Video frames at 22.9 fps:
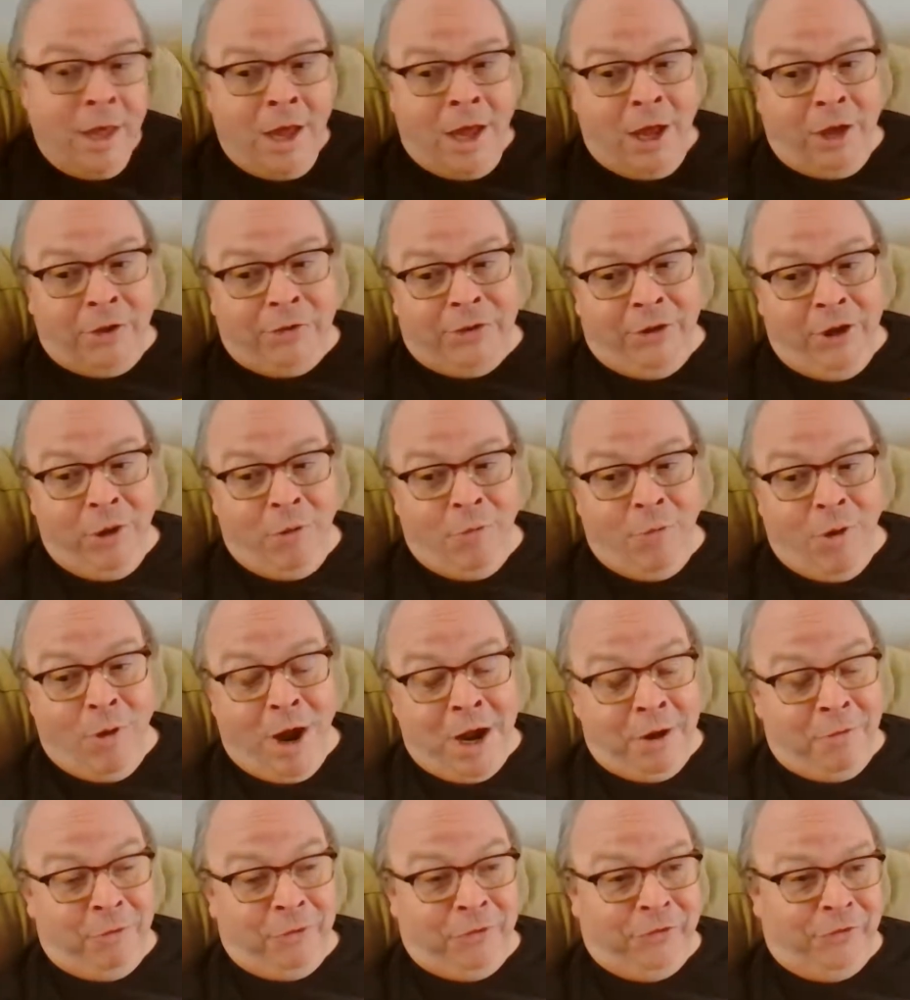I'll tell you why
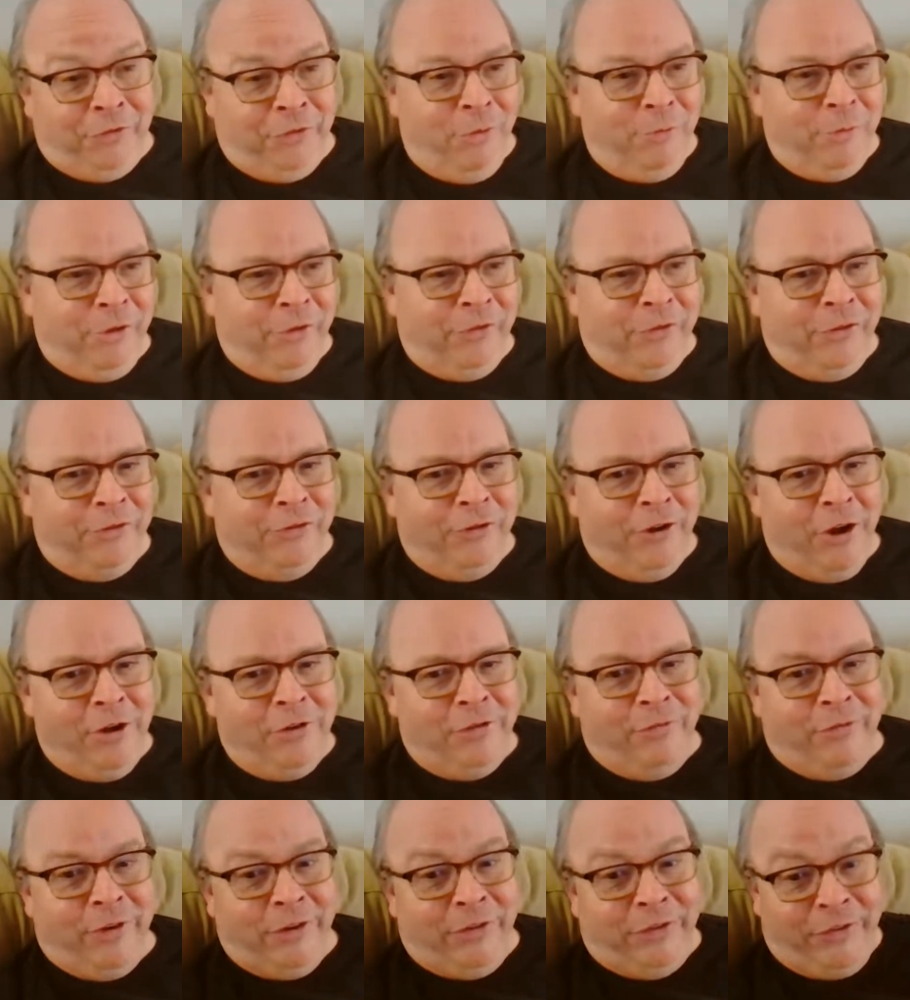I was sober as a judge.
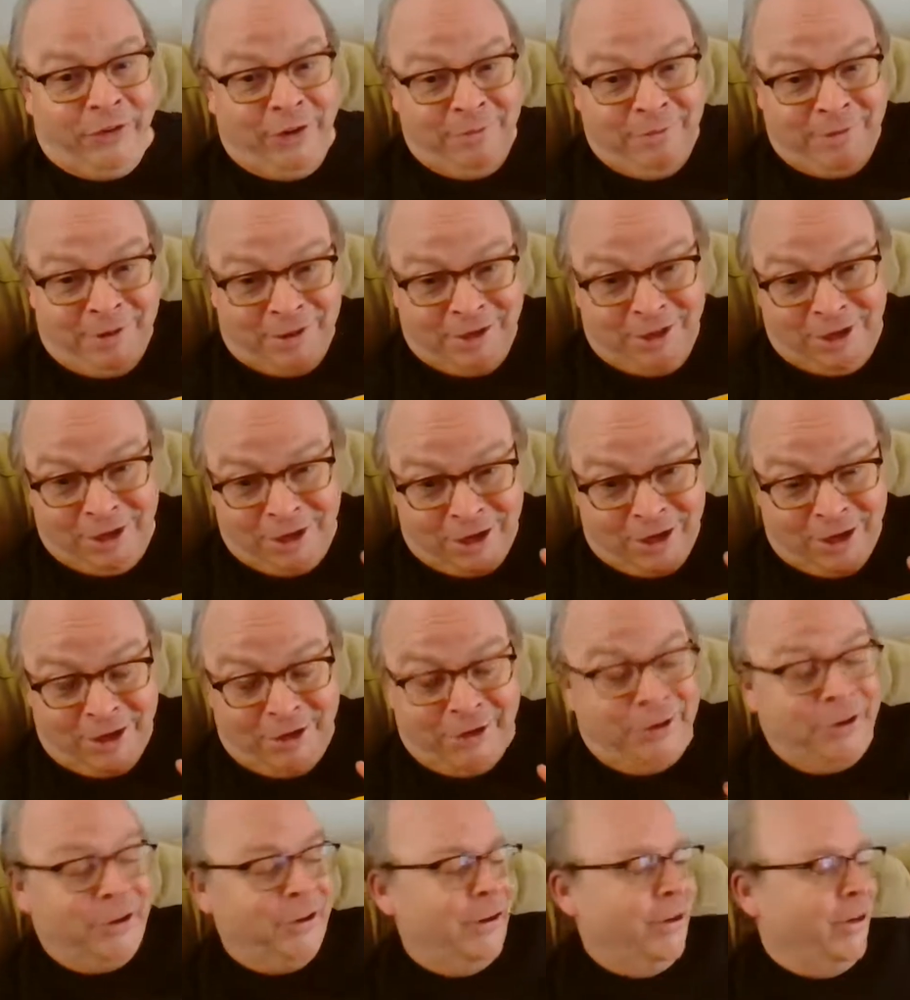If I seemed a little
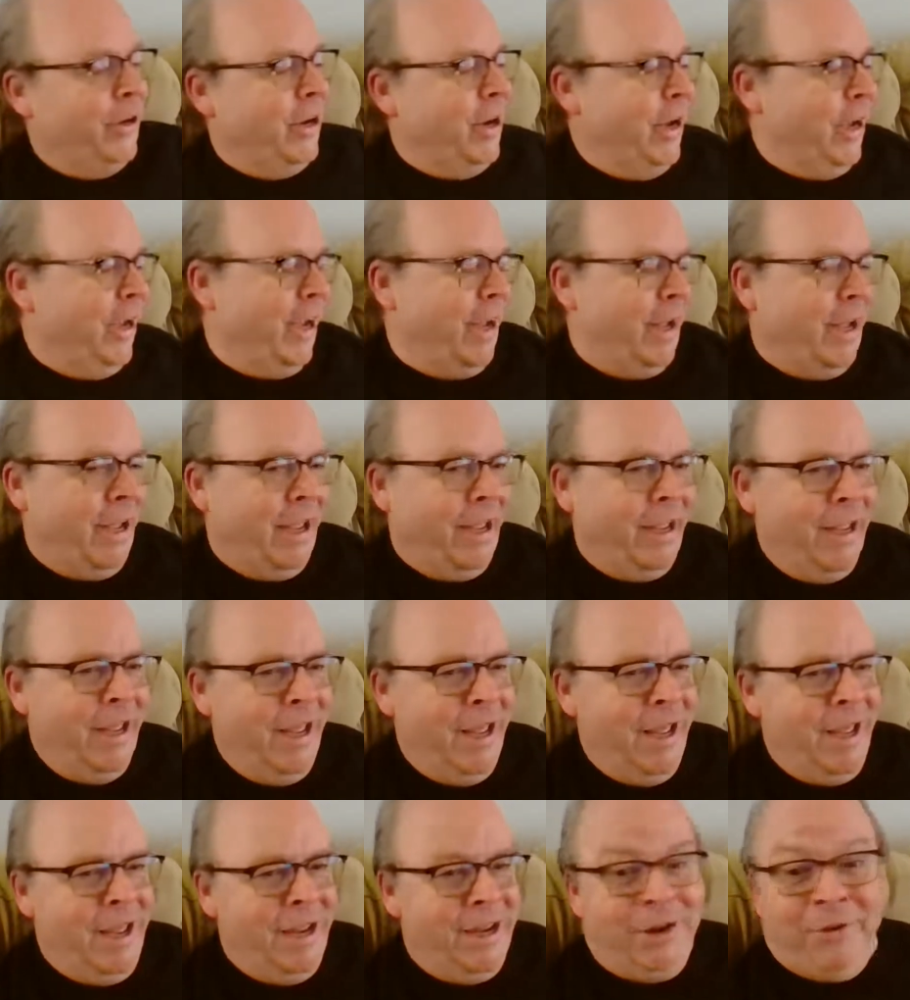under,
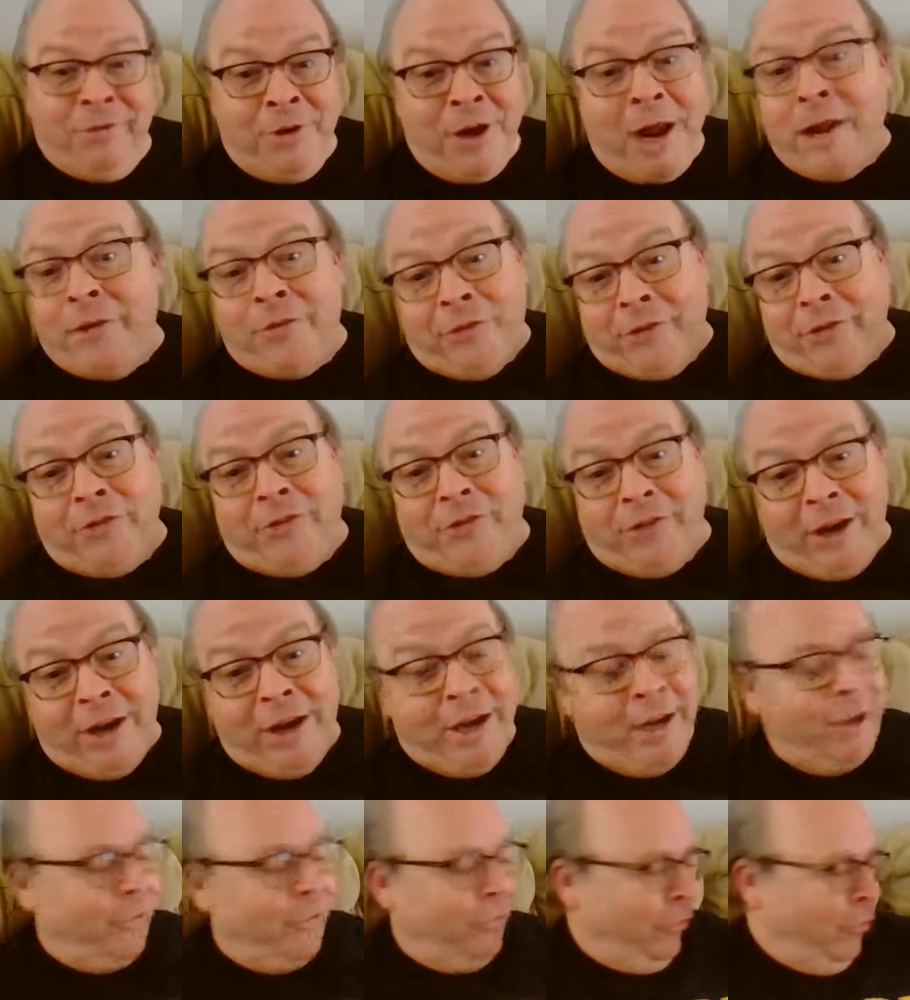not as
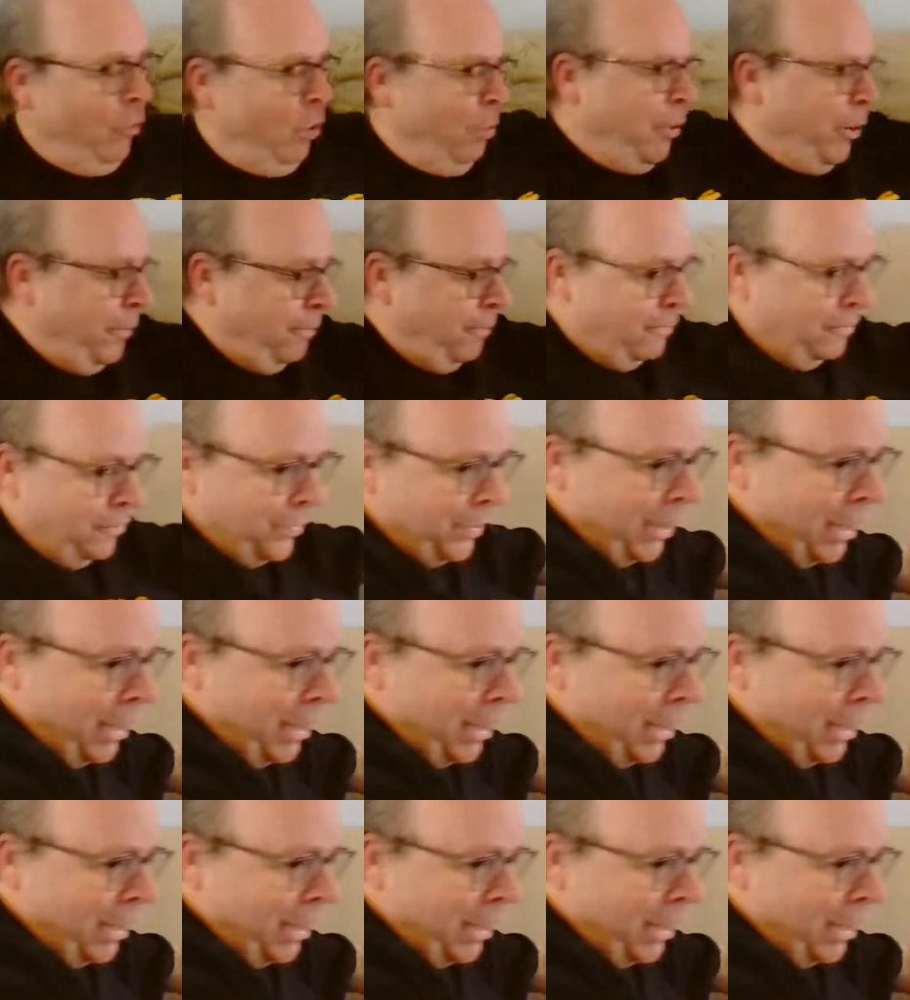exciting as normal,